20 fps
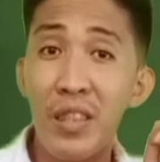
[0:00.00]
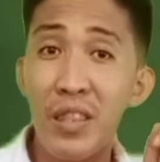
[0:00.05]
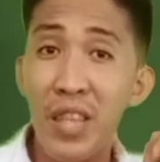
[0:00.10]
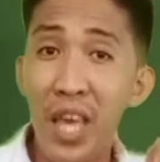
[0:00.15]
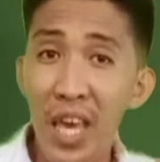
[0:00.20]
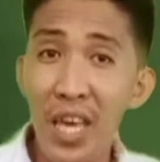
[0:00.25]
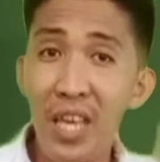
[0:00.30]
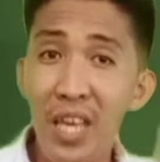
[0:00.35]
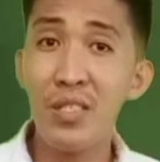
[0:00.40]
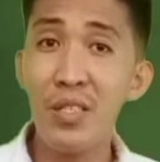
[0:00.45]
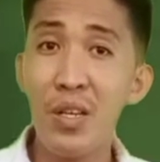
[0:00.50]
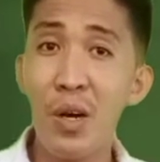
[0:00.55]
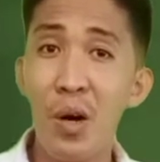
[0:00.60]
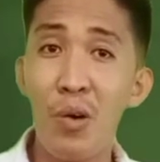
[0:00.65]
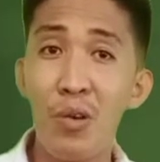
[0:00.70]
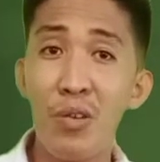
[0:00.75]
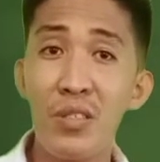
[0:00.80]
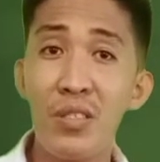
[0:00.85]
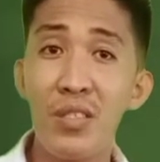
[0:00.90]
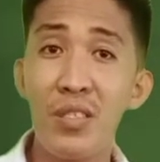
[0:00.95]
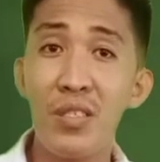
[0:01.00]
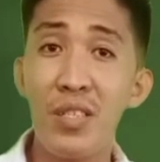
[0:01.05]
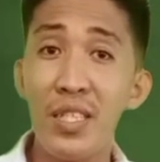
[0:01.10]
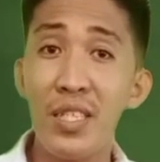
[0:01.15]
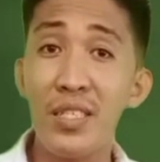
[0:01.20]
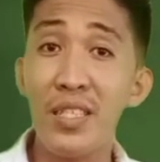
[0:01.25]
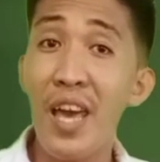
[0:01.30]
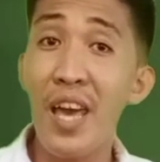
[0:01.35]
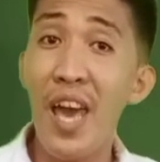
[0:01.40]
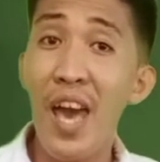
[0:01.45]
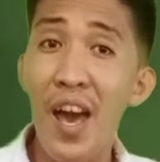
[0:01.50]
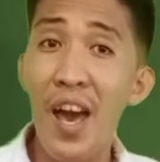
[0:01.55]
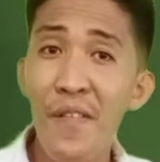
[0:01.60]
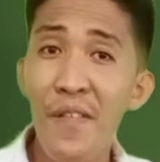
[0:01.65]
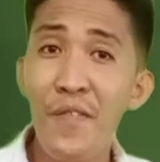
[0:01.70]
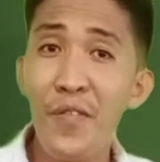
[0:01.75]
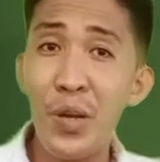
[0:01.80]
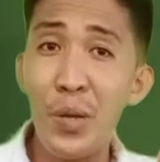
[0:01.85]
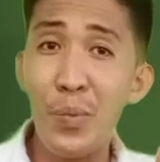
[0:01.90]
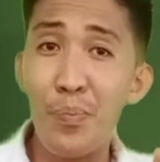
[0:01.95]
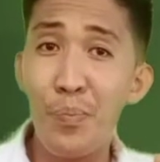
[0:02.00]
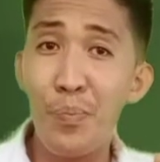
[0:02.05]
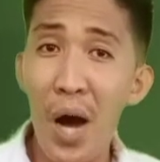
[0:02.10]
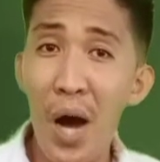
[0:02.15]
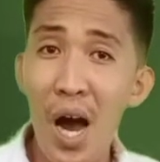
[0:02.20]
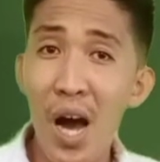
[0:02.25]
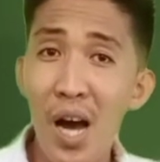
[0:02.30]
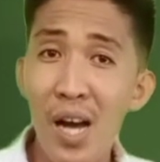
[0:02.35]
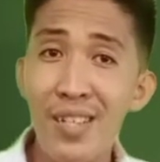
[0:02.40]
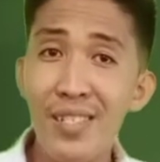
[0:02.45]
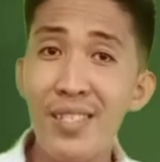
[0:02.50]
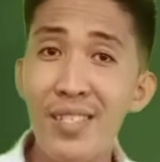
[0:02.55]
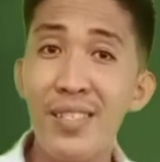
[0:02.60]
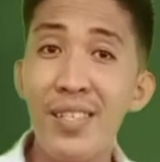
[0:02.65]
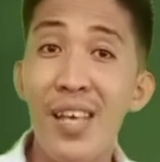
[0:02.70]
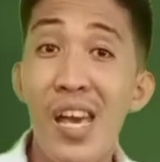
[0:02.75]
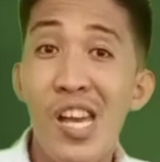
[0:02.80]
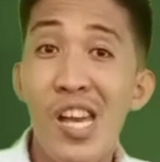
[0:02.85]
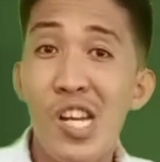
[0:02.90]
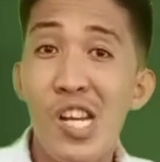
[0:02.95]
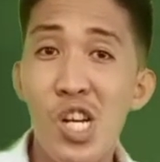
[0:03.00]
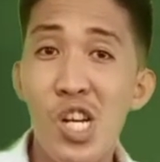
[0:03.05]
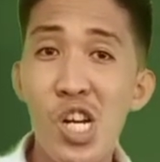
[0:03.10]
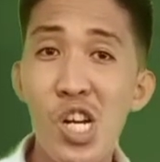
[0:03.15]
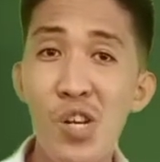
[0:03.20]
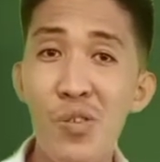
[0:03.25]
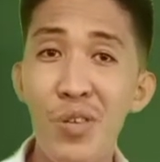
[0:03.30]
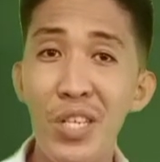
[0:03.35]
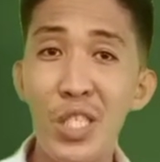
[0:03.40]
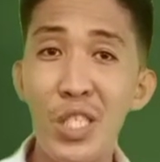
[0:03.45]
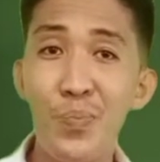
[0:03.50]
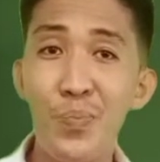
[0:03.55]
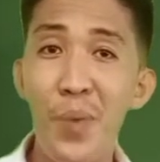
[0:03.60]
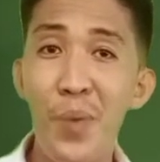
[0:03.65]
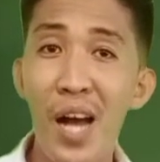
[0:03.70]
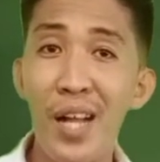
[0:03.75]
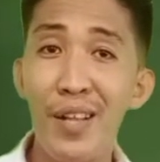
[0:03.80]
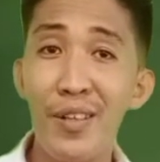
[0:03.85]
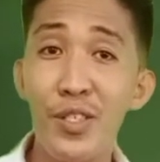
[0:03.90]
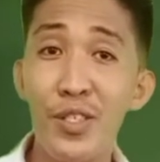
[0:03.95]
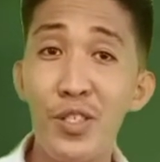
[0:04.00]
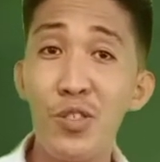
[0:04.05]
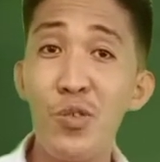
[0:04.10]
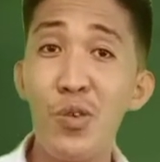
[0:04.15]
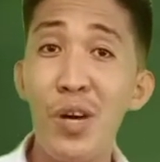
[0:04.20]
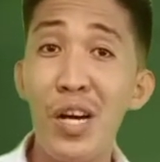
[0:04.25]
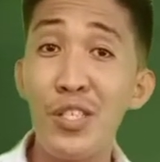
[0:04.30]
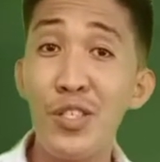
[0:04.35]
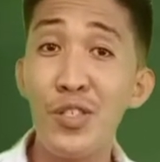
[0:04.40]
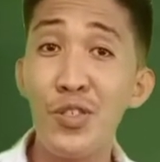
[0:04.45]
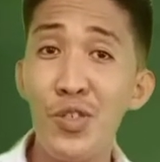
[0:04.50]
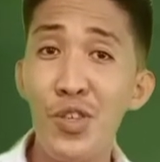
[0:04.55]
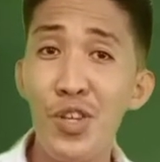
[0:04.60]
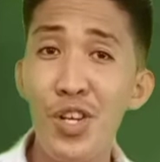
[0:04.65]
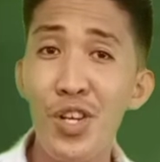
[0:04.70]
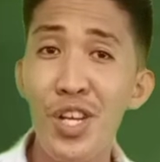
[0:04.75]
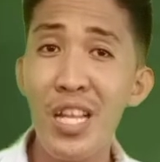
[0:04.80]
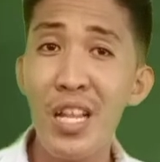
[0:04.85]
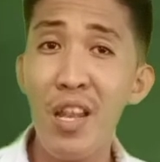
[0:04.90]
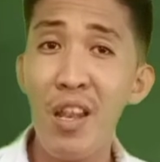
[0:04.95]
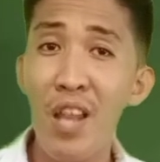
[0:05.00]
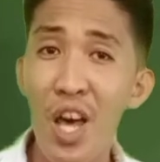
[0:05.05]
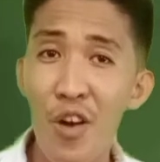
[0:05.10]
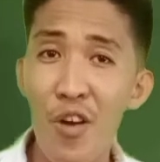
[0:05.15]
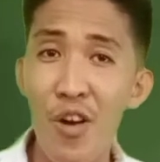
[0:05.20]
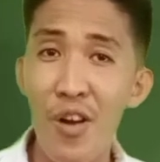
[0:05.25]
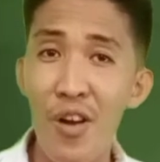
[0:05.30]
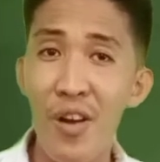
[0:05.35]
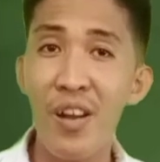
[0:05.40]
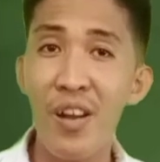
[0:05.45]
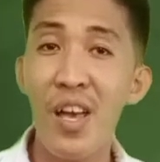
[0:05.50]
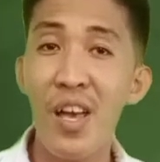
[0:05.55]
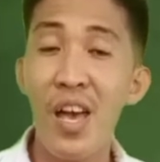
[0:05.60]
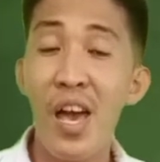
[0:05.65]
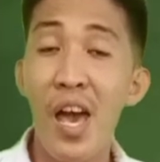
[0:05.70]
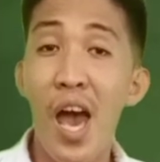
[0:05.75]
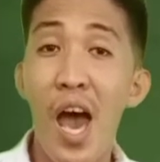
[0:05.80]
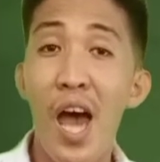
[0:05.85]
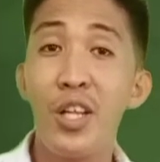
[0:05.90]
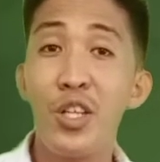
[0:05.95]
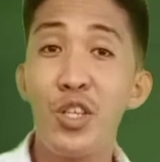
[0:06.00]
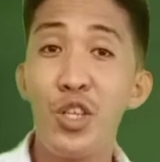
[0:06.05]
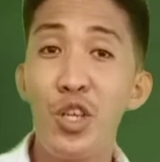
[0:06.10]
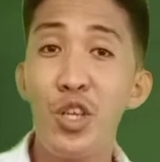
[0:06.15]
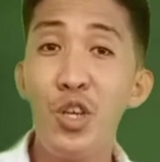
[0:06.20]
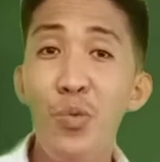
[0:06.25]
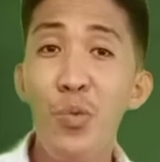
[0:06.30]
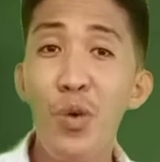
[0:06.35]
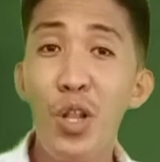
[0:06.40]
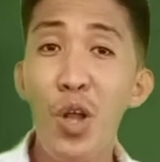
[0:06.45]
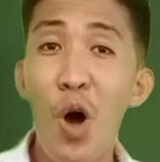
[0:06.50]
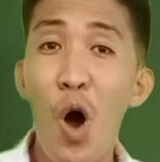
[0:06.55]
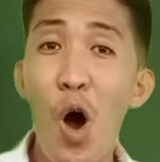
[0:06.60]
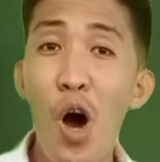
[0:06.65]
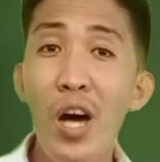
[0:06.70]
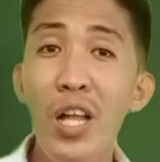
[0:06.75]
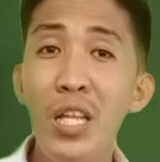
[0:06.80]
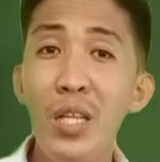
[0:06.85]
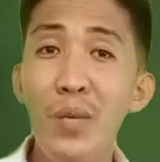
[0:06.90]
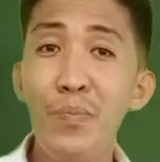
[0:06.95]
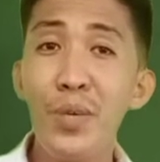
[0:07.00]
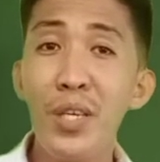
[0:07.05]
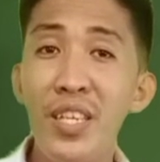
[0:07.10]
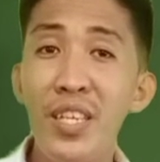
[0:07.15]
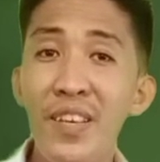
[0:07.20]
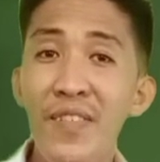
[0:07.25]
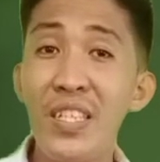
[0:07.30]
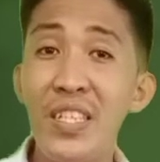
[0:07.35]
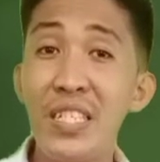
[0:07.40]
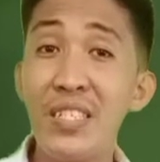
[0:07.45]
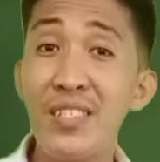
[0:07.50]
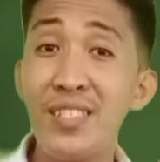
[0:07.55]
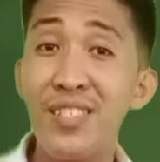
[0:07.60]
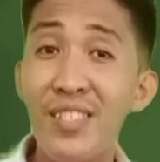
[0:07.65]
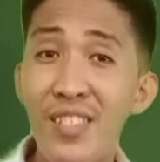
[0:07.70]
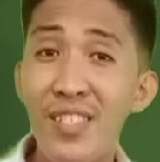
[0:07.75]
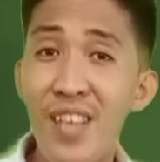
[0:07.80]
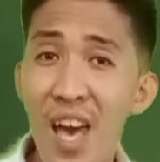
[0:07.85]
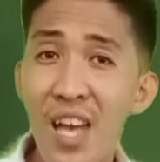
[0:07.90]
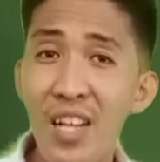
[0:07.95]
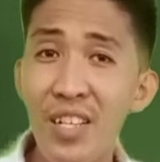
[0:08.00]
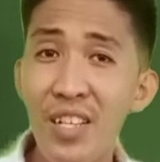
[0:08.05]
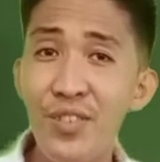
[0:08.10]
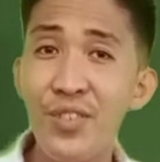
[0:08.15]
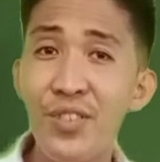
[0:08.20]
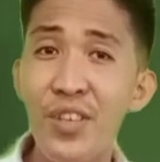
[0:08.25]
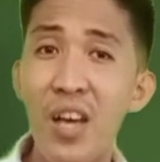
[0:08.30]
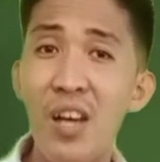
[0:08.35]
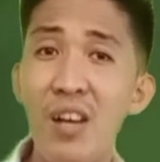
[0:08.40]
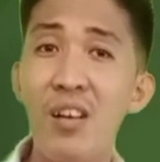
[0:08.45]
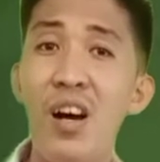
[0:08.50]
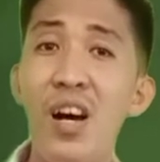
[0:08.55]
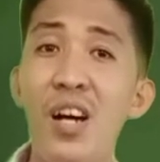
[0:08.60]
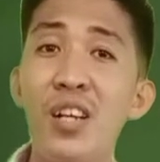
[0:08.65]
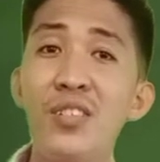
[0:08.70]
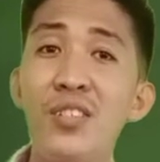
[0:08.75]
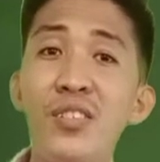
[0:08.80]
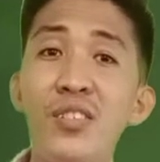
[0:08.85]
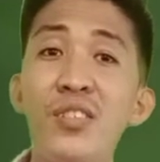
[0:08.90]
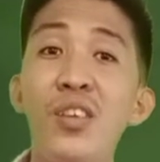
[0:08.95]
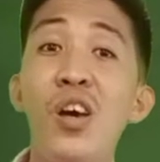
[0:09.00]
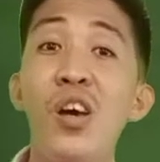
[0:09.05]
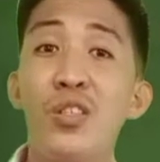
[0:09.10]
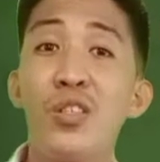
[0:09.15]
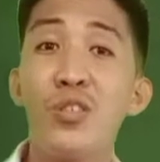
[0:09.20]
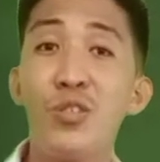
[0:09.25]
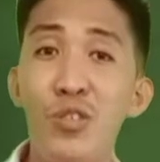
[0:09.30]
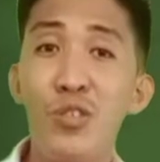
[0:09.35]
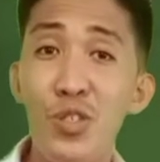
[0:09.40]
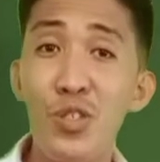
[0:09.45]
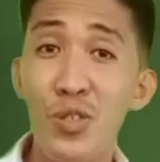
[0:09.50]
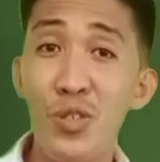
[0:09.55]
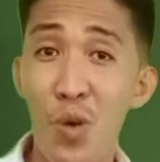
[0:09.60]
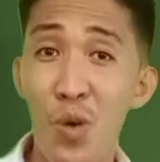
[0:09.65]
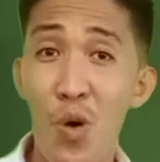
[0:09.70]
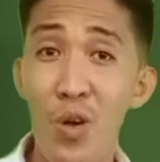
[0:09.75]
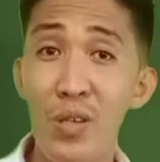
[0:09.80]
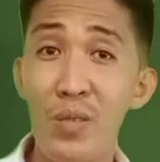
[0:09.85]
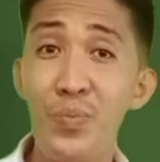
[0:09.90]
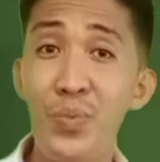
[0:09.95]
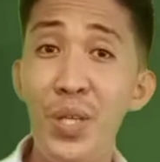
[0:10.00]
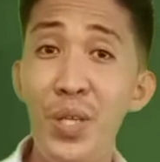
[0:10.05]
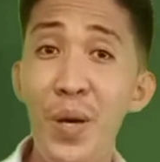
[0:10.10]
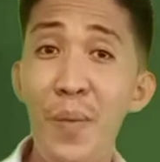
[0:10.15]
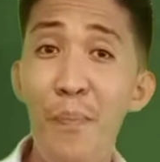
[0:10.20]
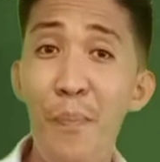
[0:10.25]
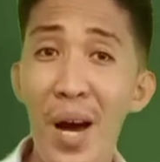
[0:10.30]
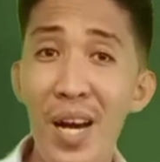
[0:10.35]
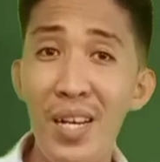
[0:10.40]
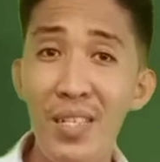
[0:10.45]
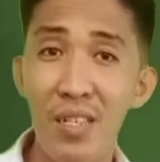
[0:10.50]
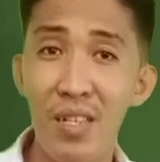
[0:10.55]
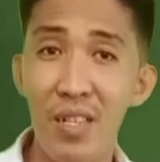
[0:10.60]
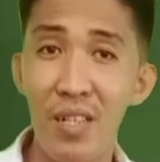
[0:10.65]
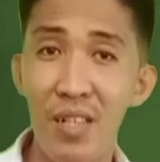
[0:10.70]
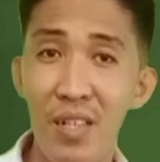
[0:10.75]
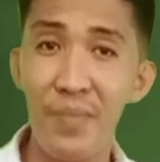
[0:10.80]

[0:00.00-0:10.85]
Take note that every box corresponds to a certain letter, and you will only be given 10 seconds to solve the puzzle.